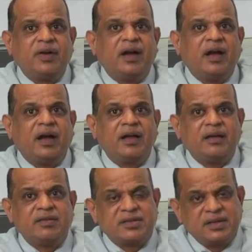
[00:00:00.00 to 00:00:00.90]
I
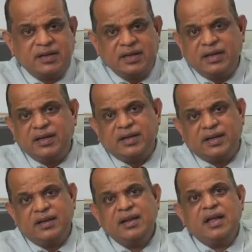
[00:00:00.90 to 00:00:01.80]
certainly tell
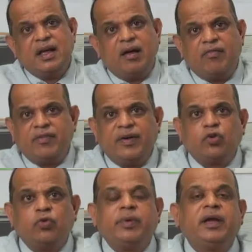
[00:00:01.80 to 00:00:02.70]
everyone to
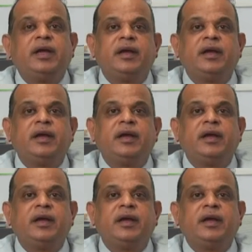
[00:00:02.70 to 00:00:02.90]
be